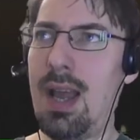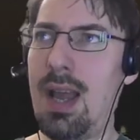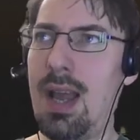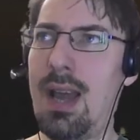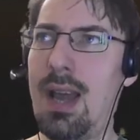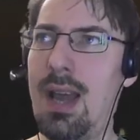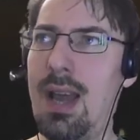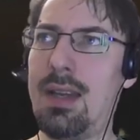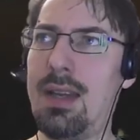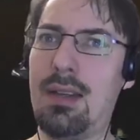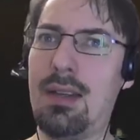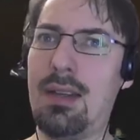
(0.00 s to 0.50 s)

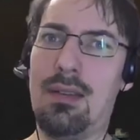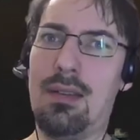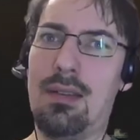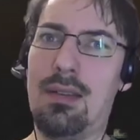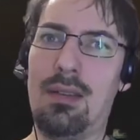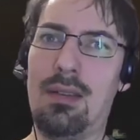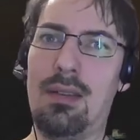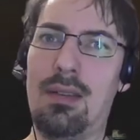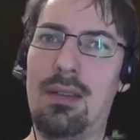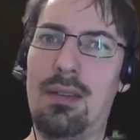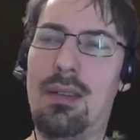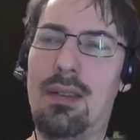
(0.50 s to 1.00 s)
an
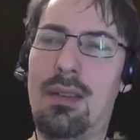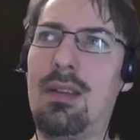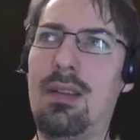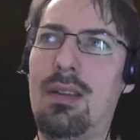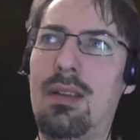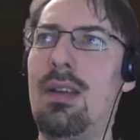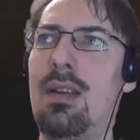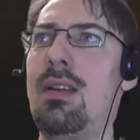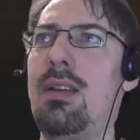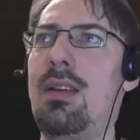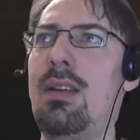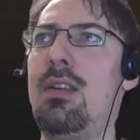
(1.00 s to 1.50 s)
iteration,
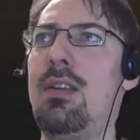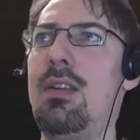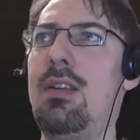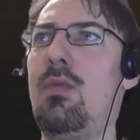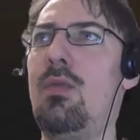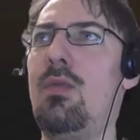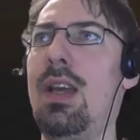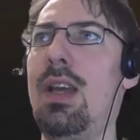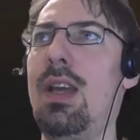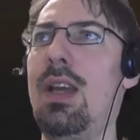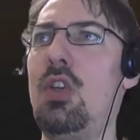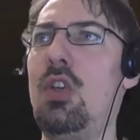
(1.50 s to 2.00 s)
like we
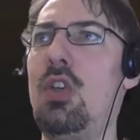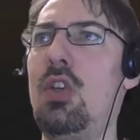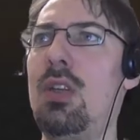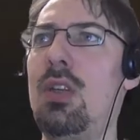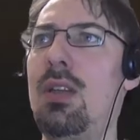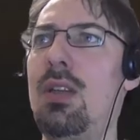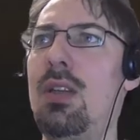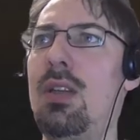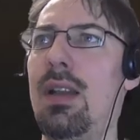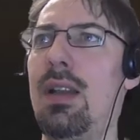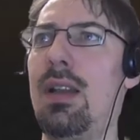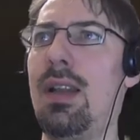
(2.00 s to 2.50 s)
want to
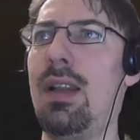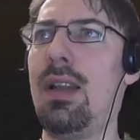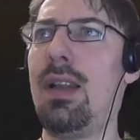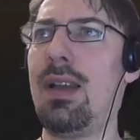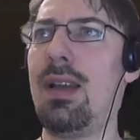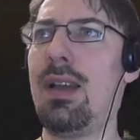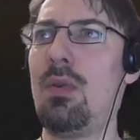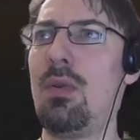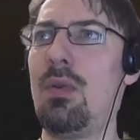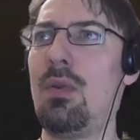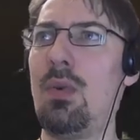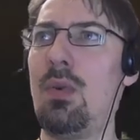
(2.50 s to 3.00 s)
run
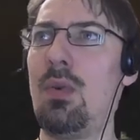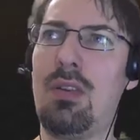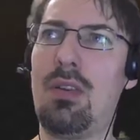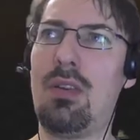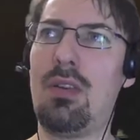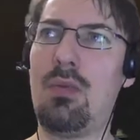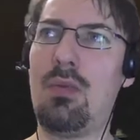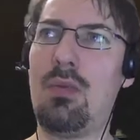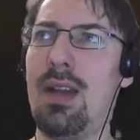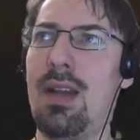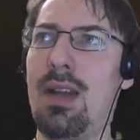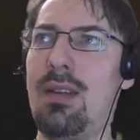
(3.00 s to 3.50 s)

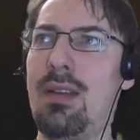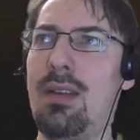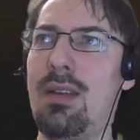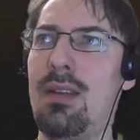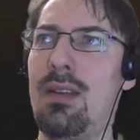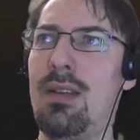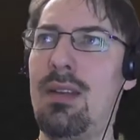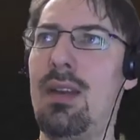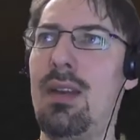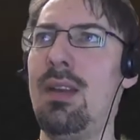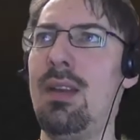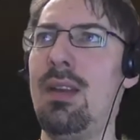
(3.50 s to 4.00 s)
it
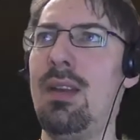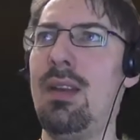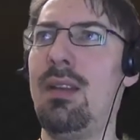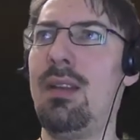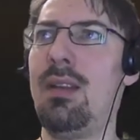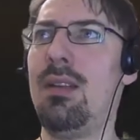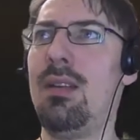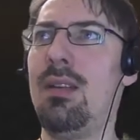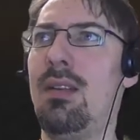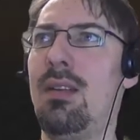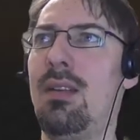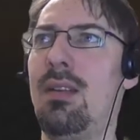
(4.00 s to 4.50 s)
3
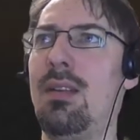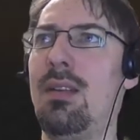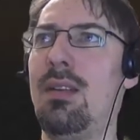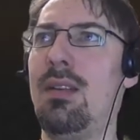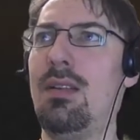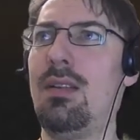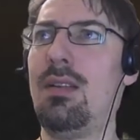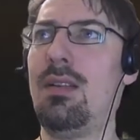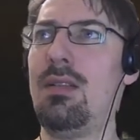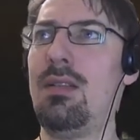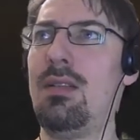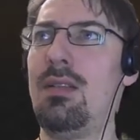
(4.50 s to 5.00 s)

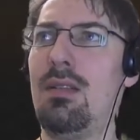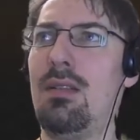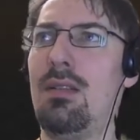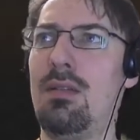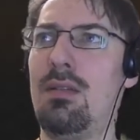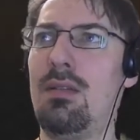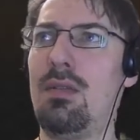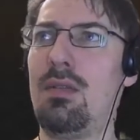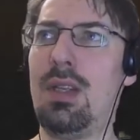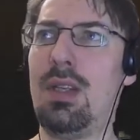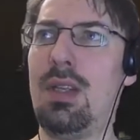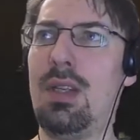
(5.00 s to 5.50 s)
times every
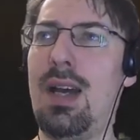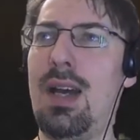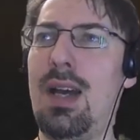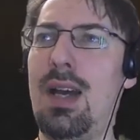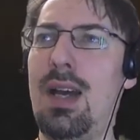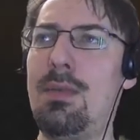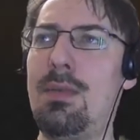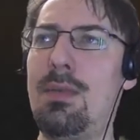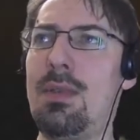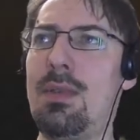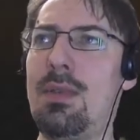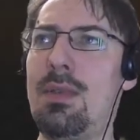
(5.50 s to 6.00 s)

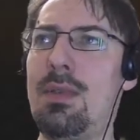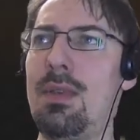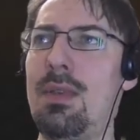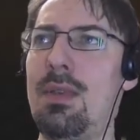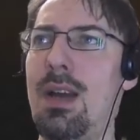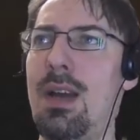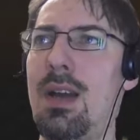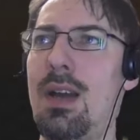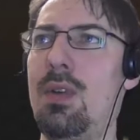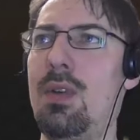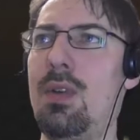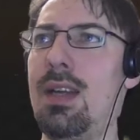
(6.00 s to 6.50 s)
second.
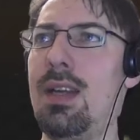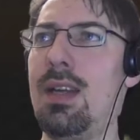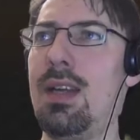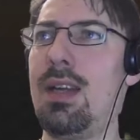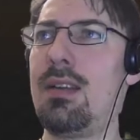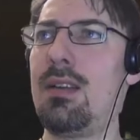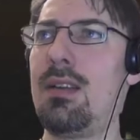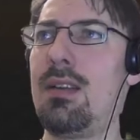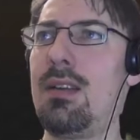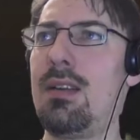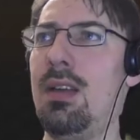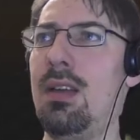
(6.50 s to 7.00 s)
So
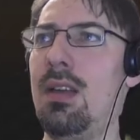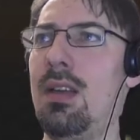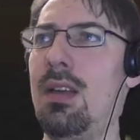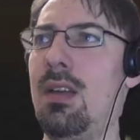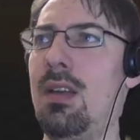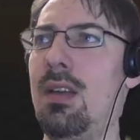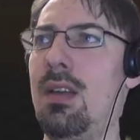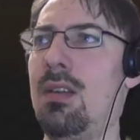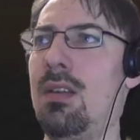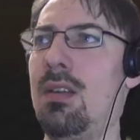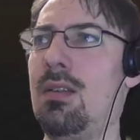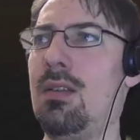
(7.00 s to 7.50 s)
then we get
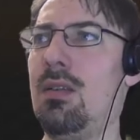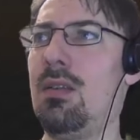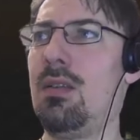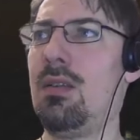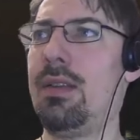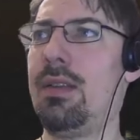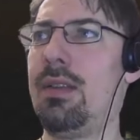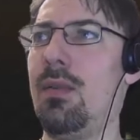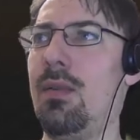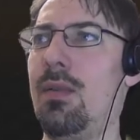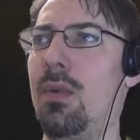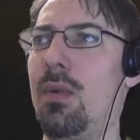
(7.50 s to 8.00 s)
3
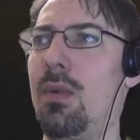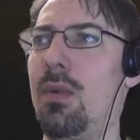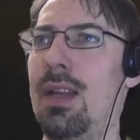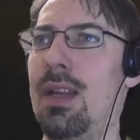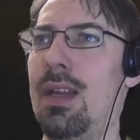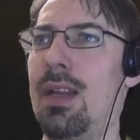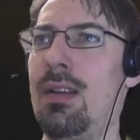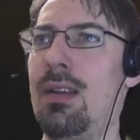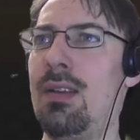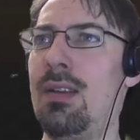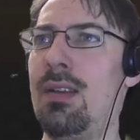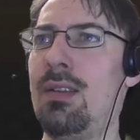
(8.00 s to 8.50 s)

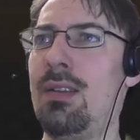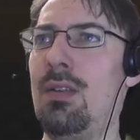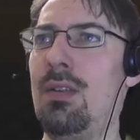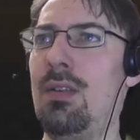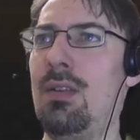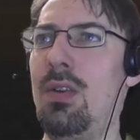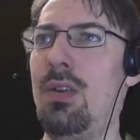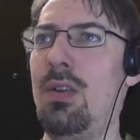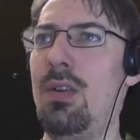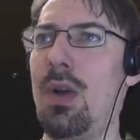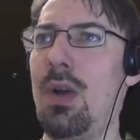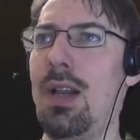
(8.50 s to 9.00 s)
values
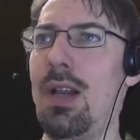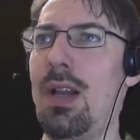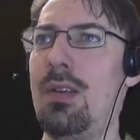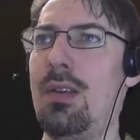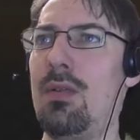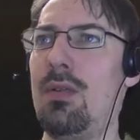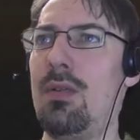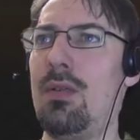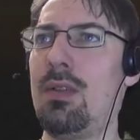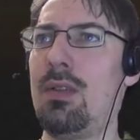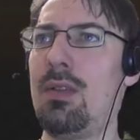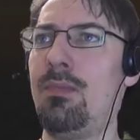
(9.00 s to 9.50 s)
or
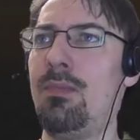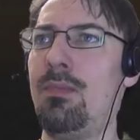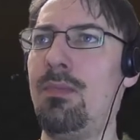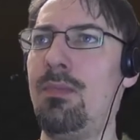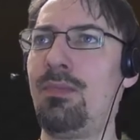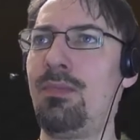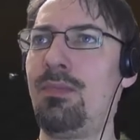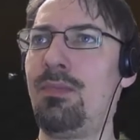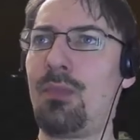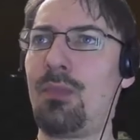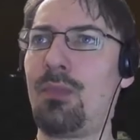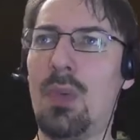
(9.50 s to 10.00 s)
3
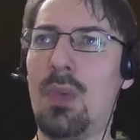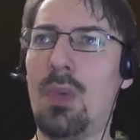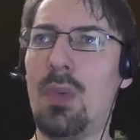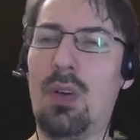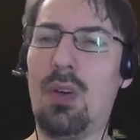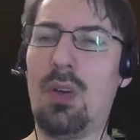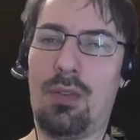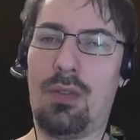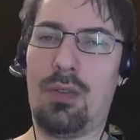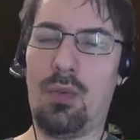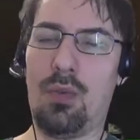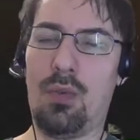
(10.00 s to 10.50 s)

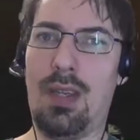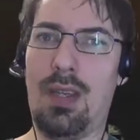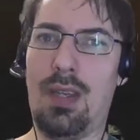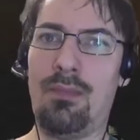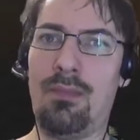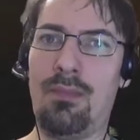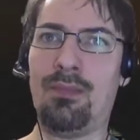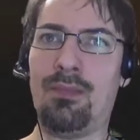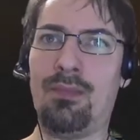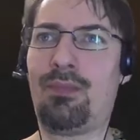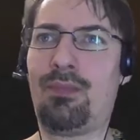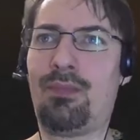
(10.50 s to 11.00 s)

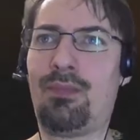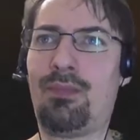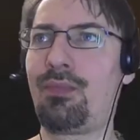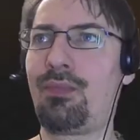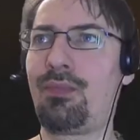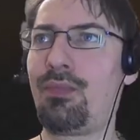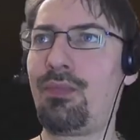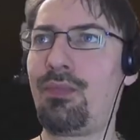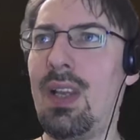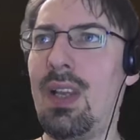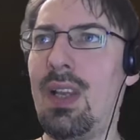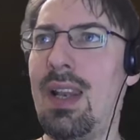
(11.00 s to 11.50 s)
lines
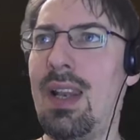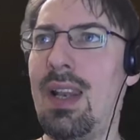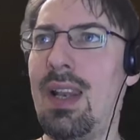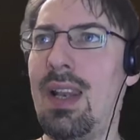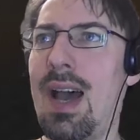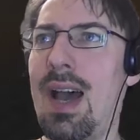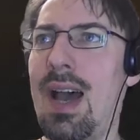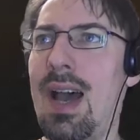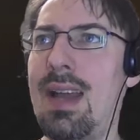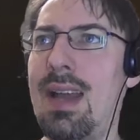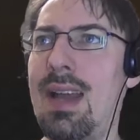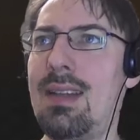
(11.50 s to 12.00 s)
with
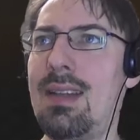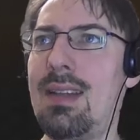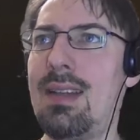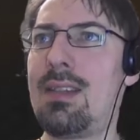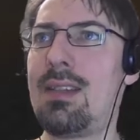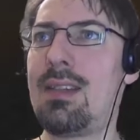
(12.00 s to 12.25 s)
values